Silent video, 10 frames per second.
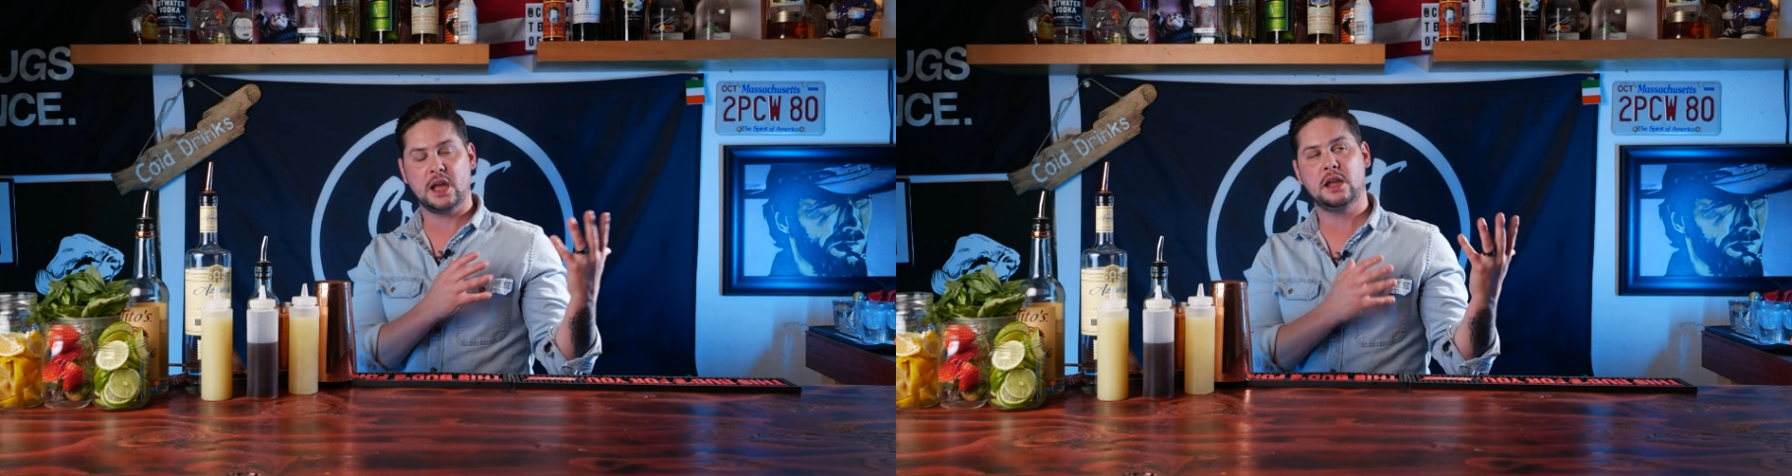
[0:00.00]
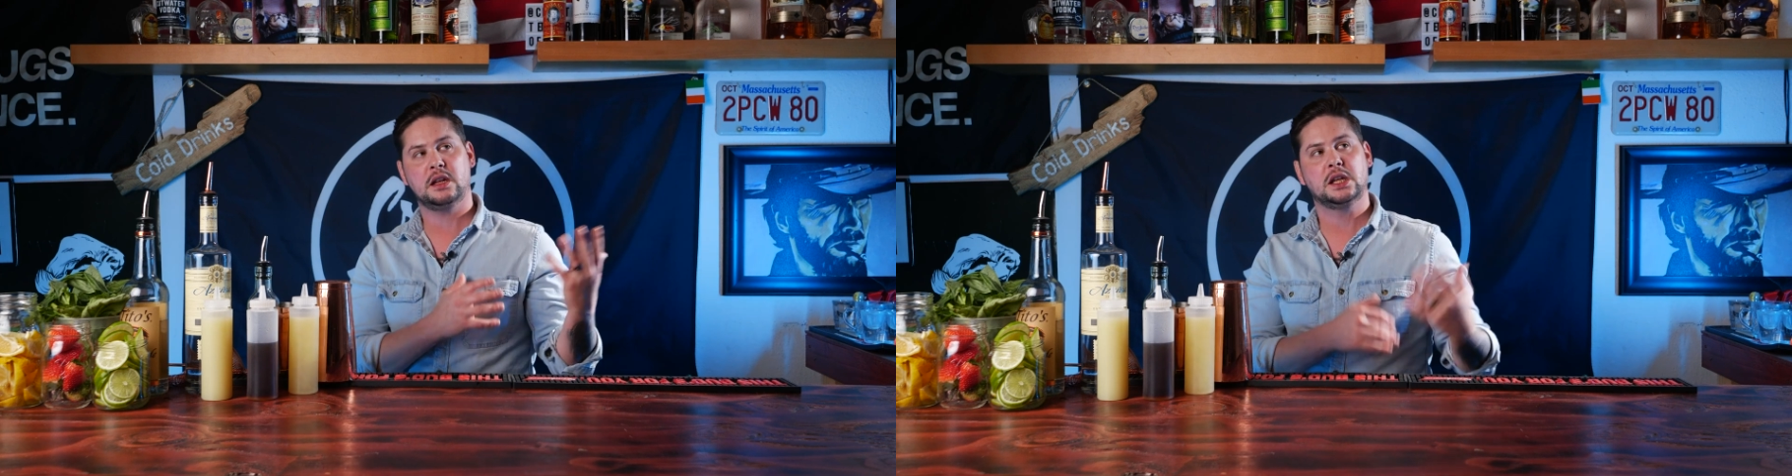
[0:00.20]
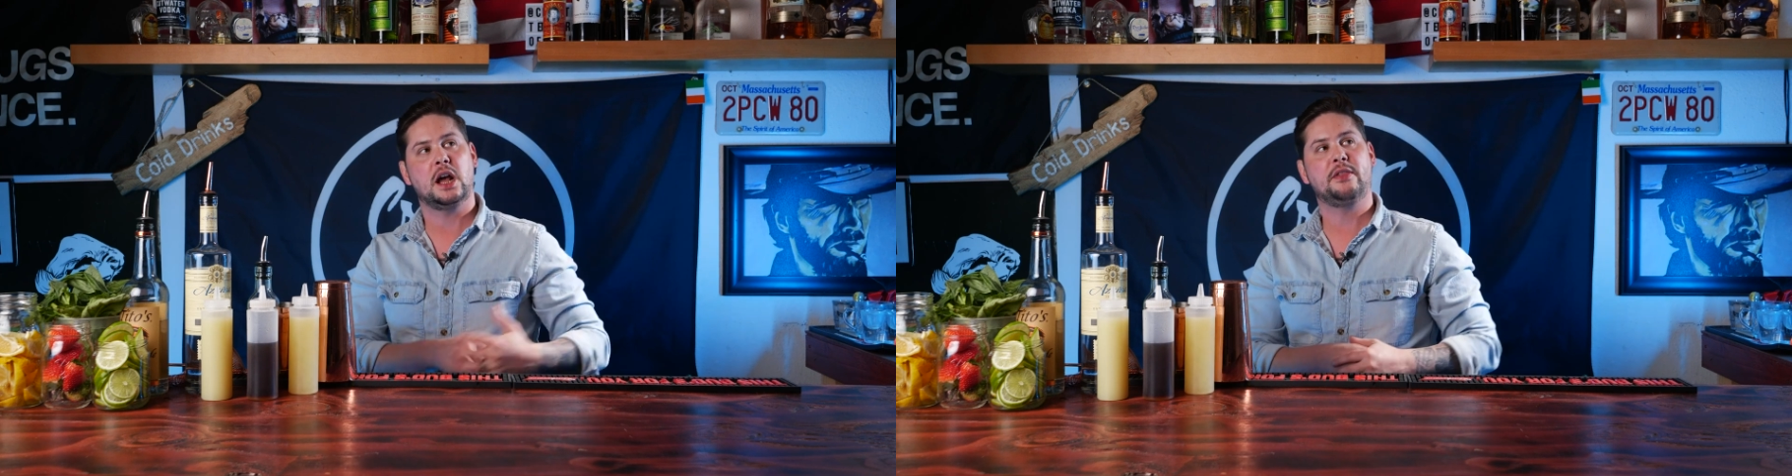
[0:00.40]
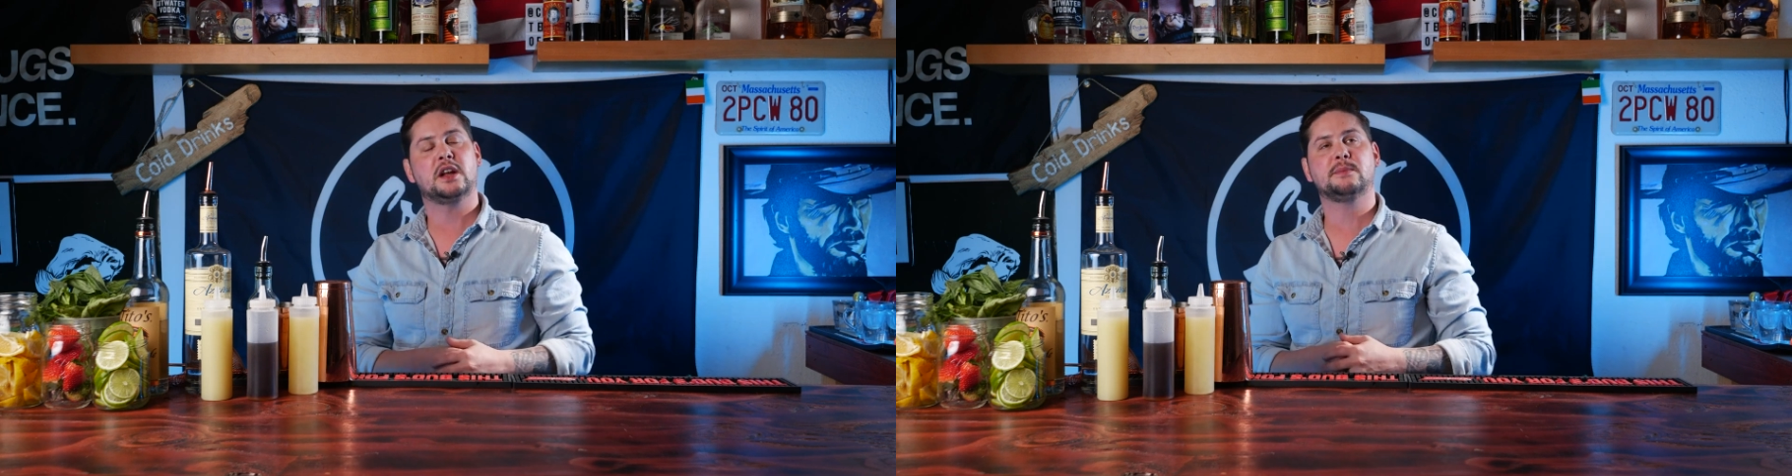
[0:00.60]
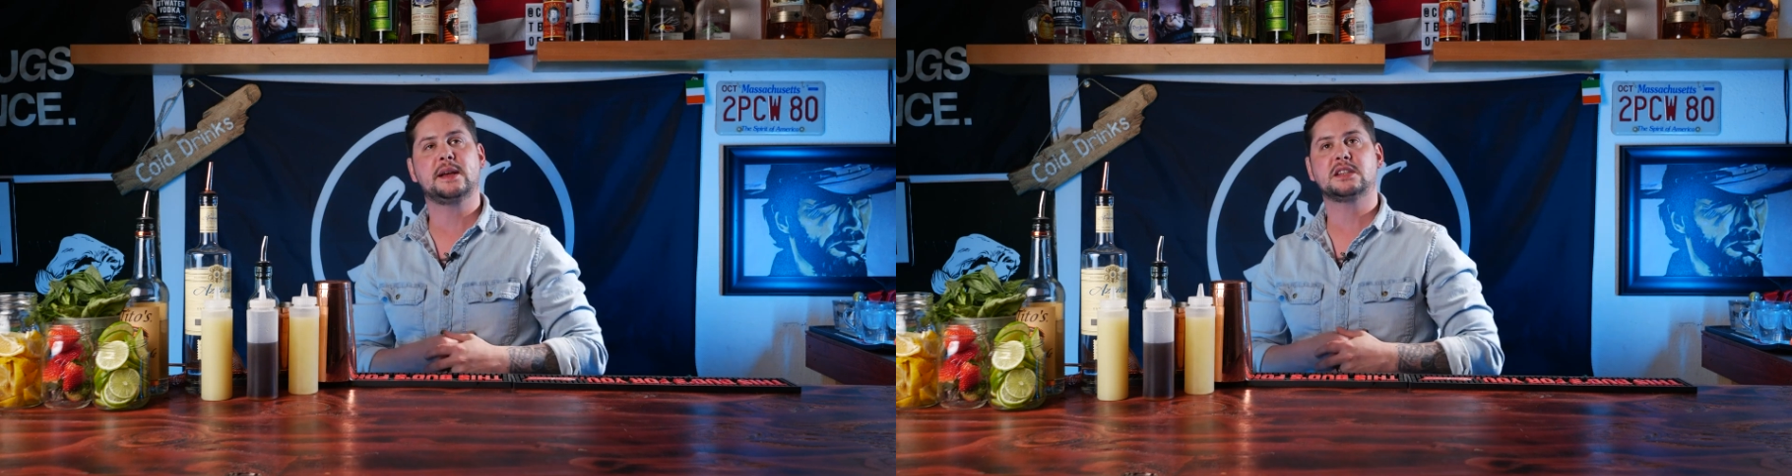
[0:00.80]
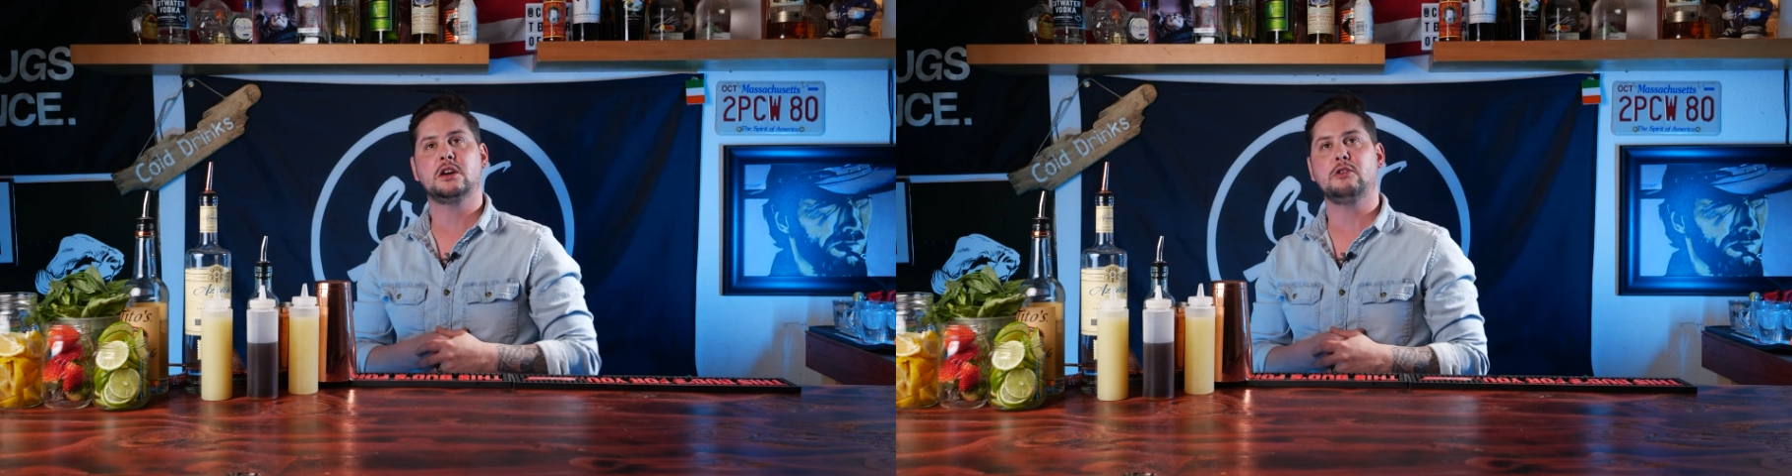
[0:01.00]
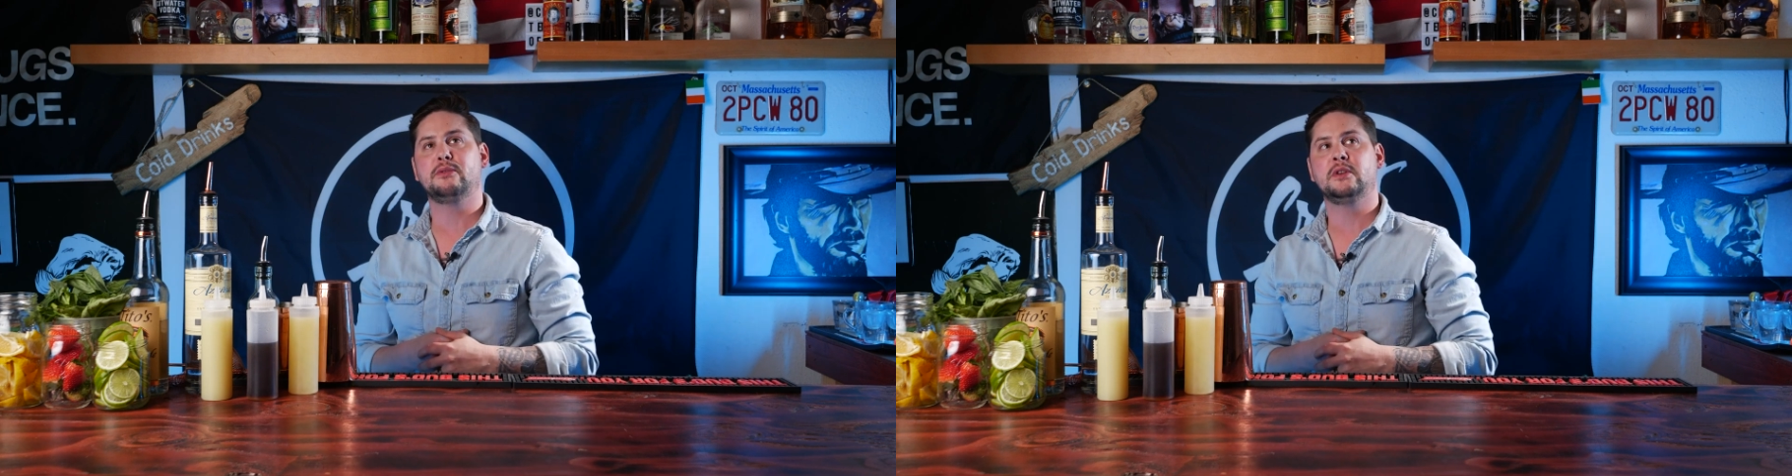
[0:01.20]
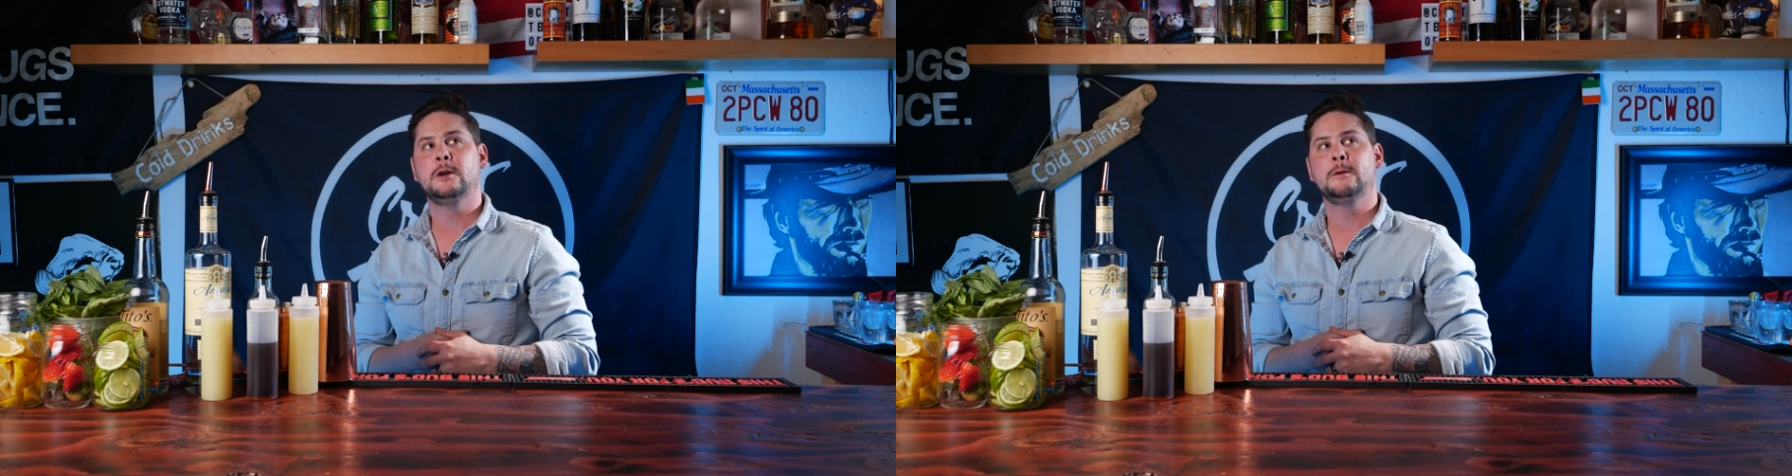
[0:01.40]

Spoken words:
it, I thought to myself,